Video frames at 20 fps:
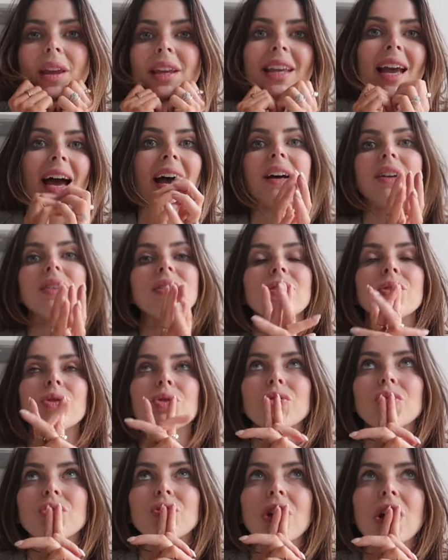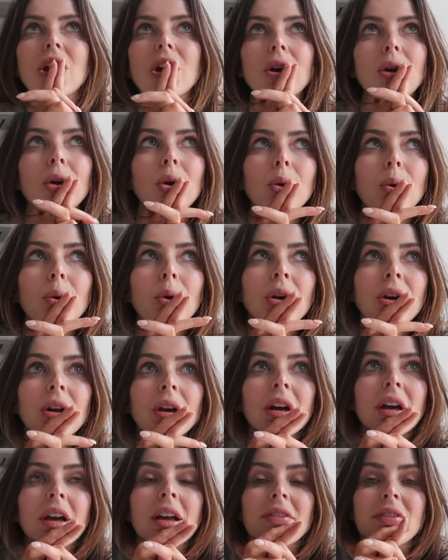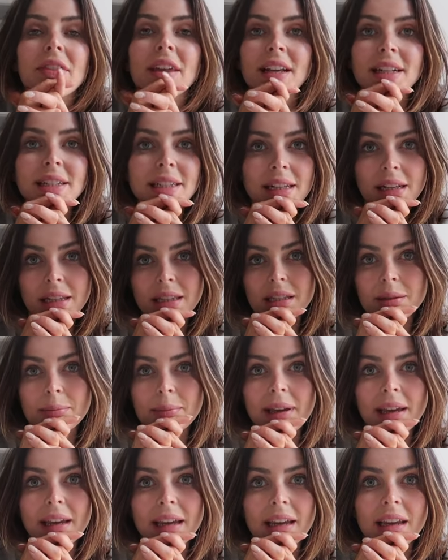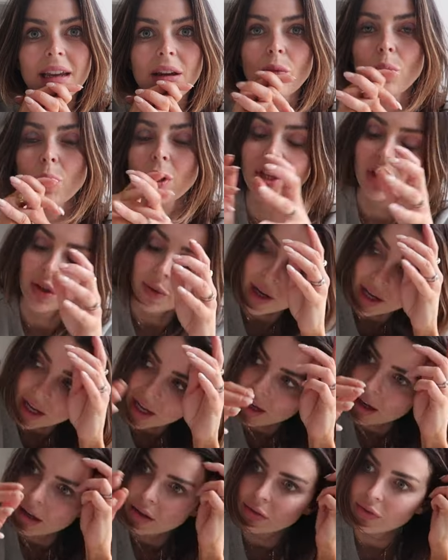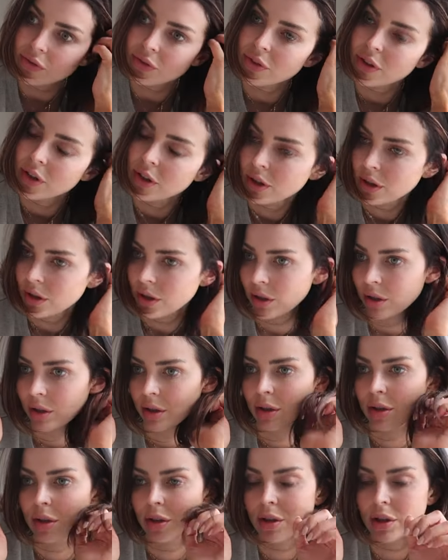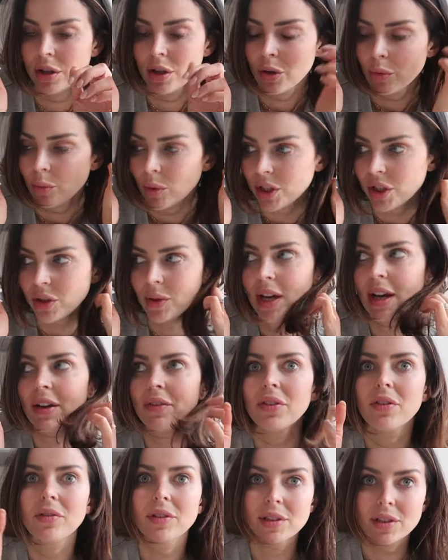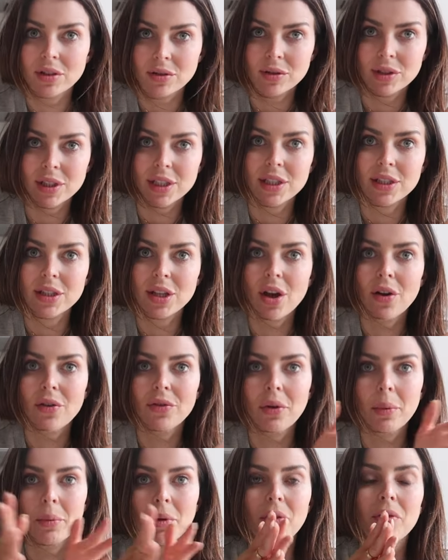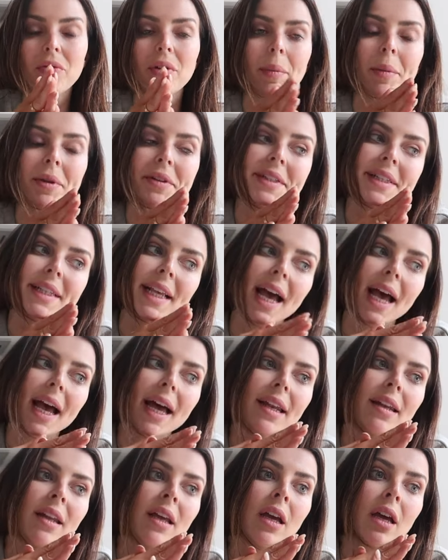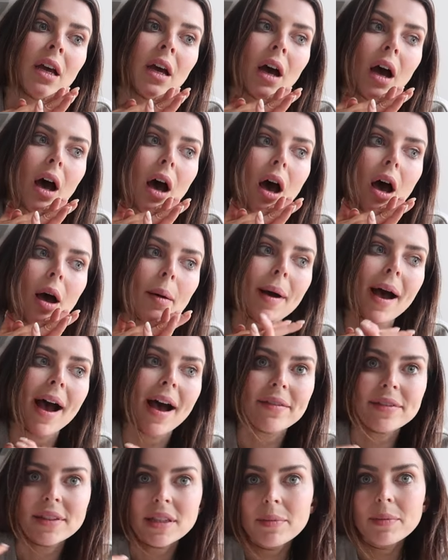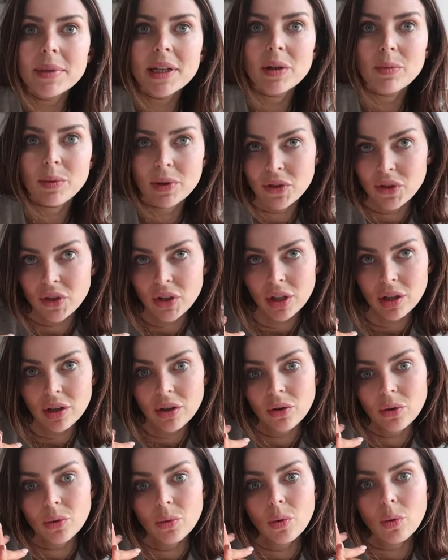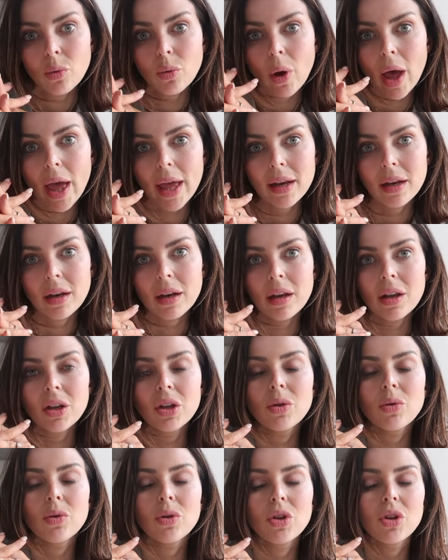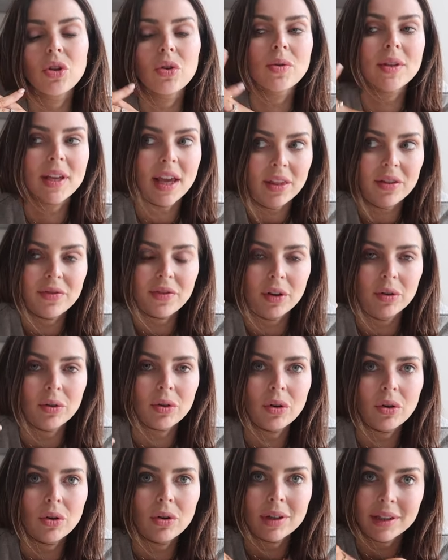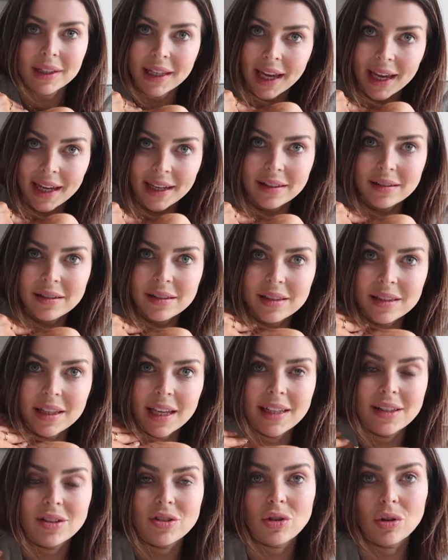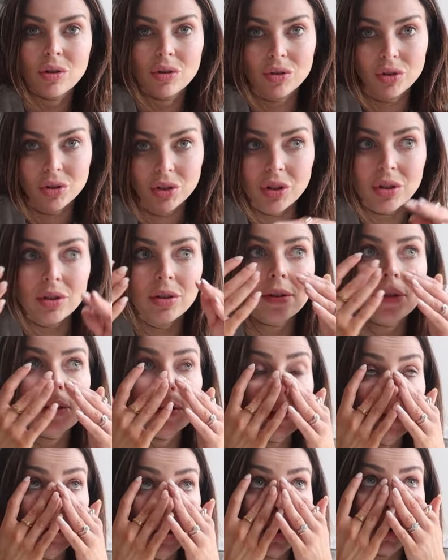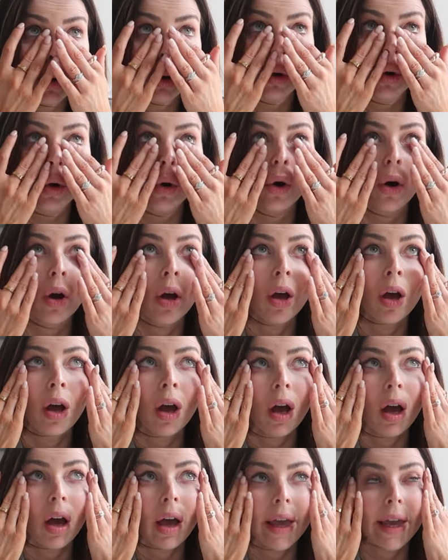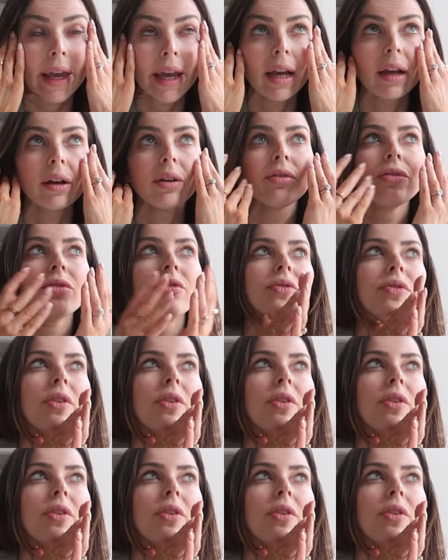Yeah, so they said to me, when you have the results from your 3-month scan, have somebody with you when you take the phone call in case it's not good news or if